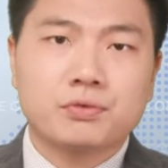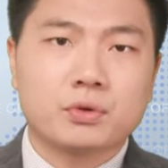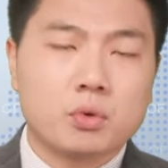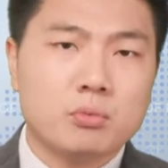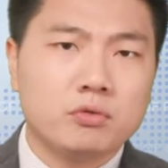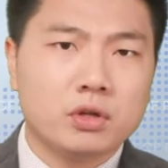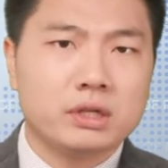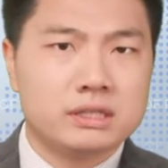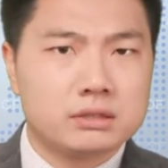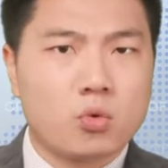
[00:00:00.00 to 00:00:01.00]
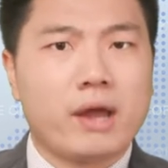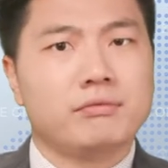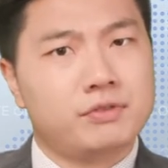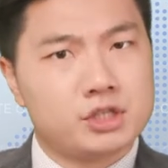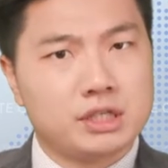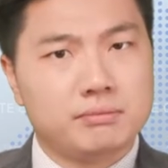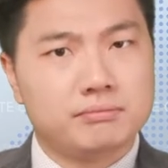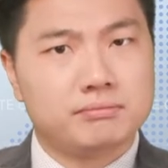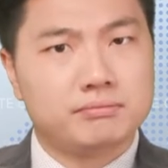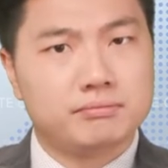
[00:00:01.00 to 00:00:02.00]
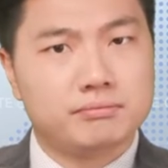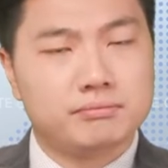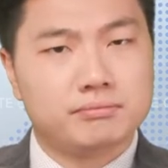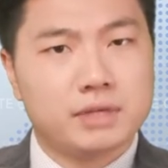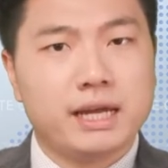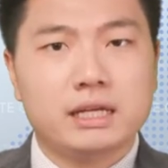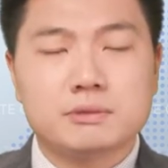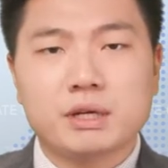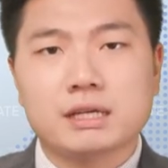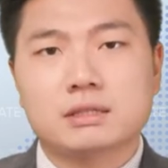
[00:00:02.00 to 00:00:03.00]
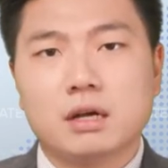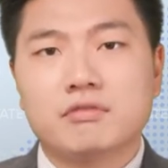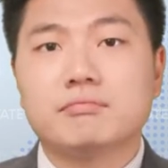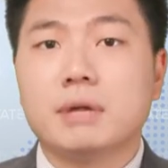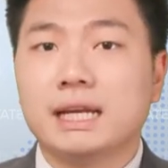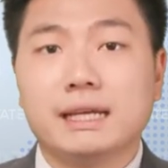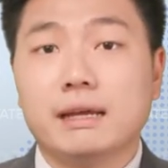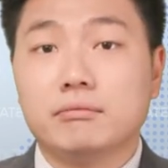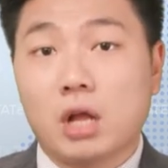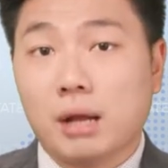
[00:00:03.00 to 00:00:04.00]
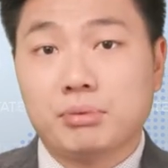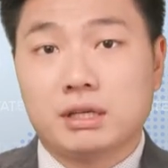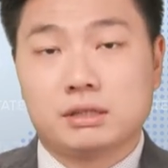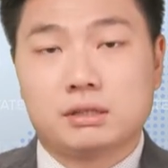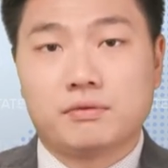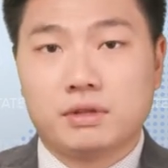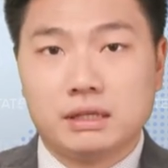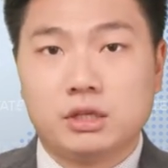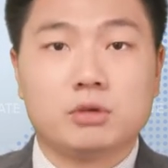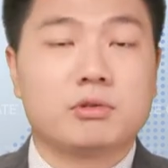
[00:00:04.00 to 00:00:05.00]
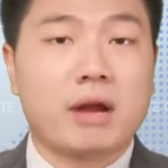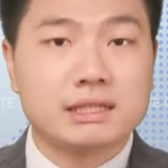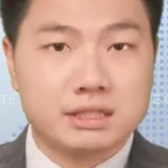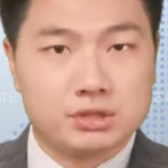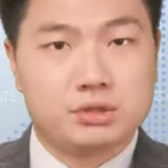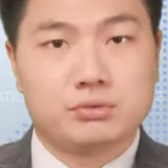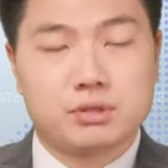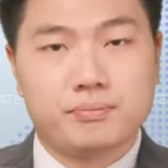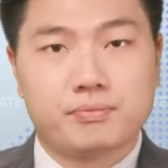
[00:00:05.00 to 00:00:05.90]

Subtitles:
for the removal is quite fishy. It is because of money, not because of the human rights issues.